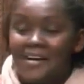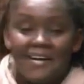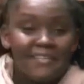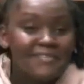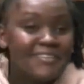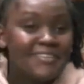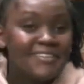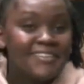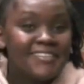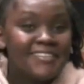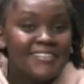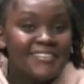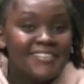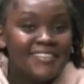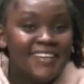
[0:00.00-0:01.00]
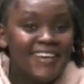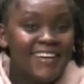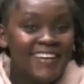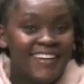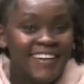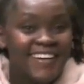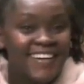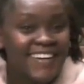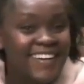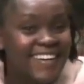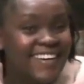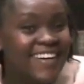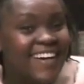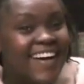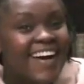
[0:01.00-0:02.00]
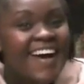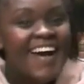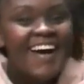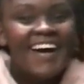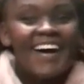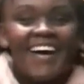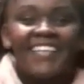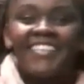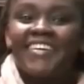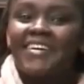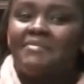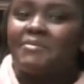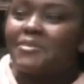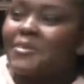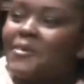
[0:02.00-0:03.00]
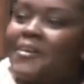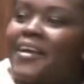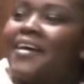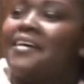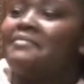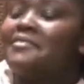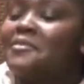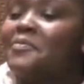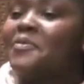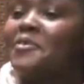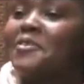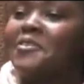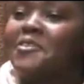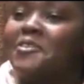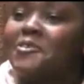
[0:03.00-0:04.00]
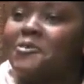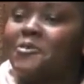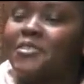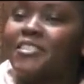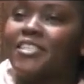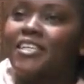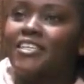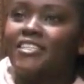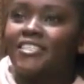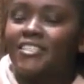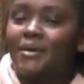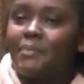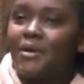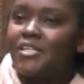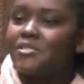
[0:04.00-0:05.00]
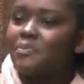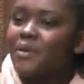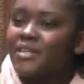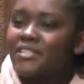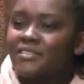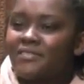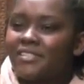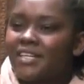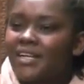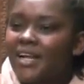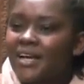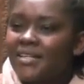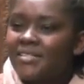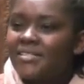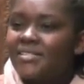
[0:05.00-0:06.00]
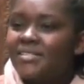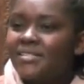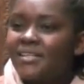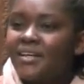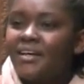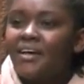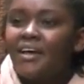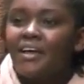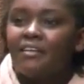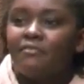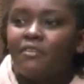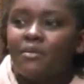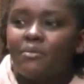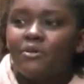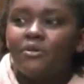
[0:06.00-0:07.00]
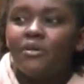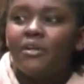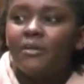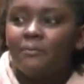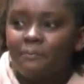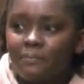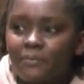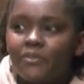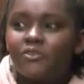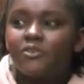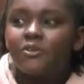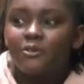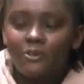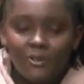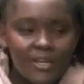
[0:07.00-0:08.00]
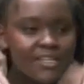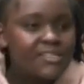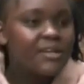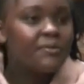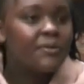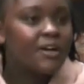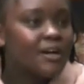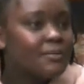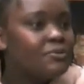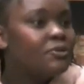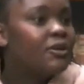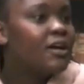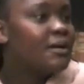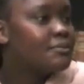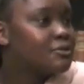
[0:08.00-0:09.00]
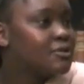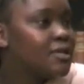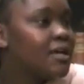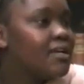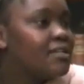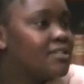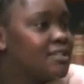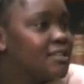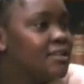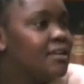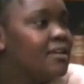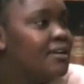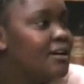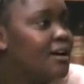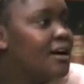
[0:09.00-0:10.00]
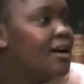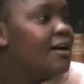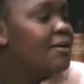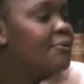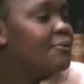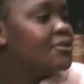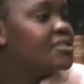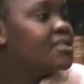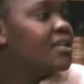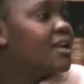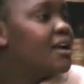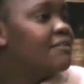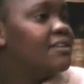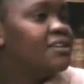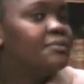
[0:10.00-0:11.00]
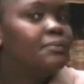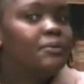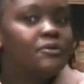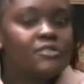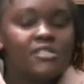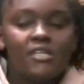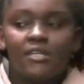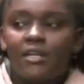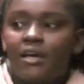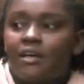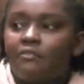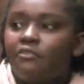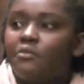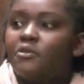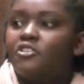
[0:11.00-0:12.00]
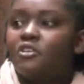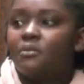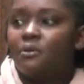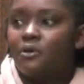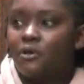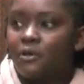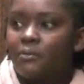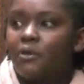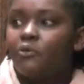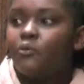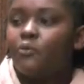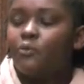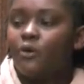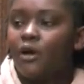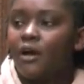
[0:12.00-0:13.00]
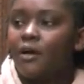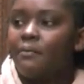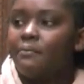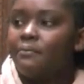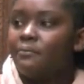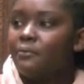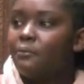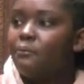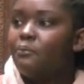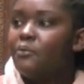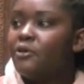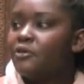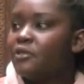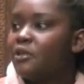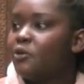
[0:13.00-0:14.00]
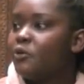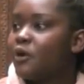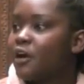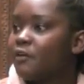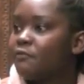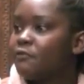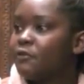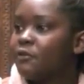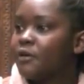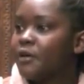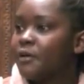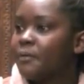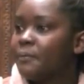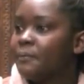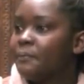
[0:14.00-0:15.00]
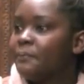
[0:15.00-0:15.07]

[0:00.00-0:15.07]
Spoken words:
after this. I think I'm also going to have an opportunity to teach a perspectives class in February. So you guys are welcome to come to that. We still haven't posted information about it, but be on the lookout for it.